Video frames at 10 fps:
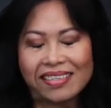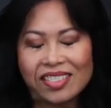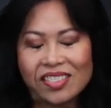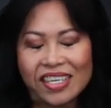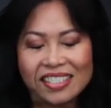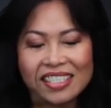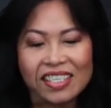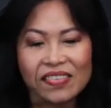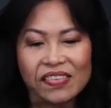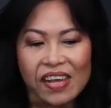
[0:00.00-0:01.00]
tragedy
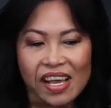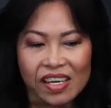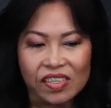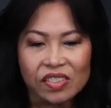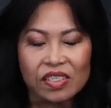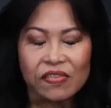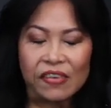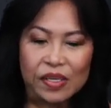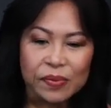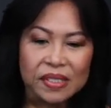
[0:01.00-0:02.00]
of the house, of
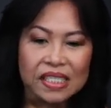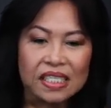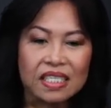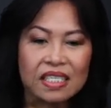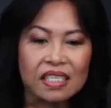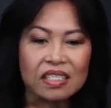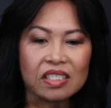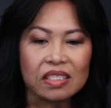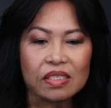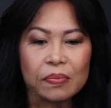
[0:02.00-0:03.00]
families.
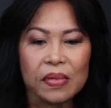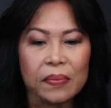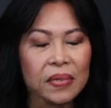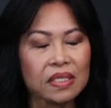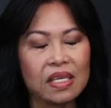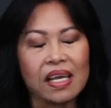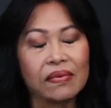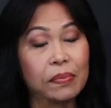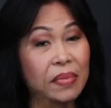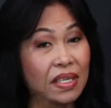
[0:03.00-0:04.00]
Because I
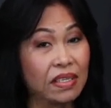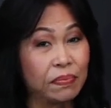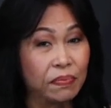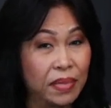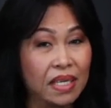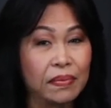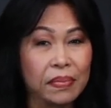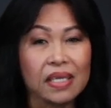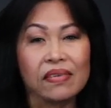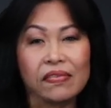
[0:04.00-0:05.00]
have a big
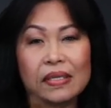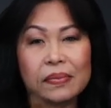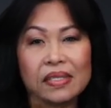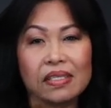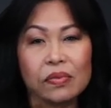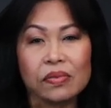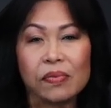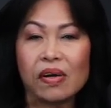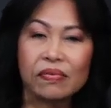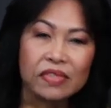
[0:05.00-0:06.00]
family with
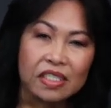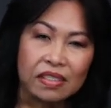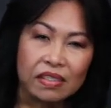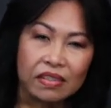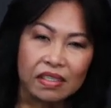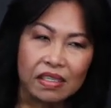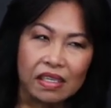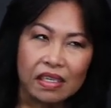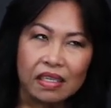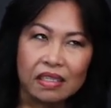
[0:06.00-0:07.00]
about
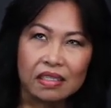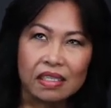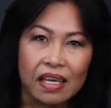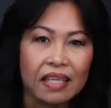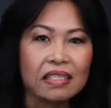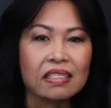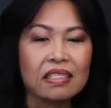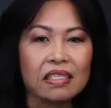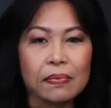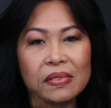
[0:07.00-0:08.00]
10
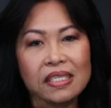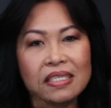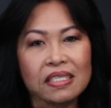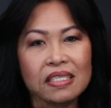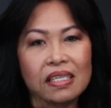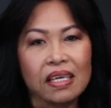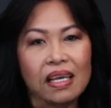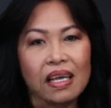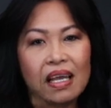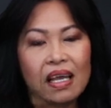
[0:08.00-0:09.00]
siblings.
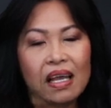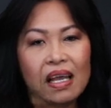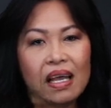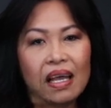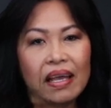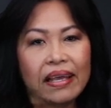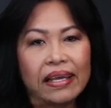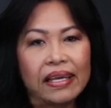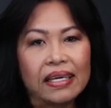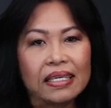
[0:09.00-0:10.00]

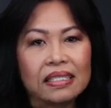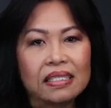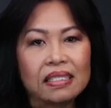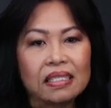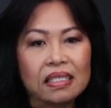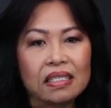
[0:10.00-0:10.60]
And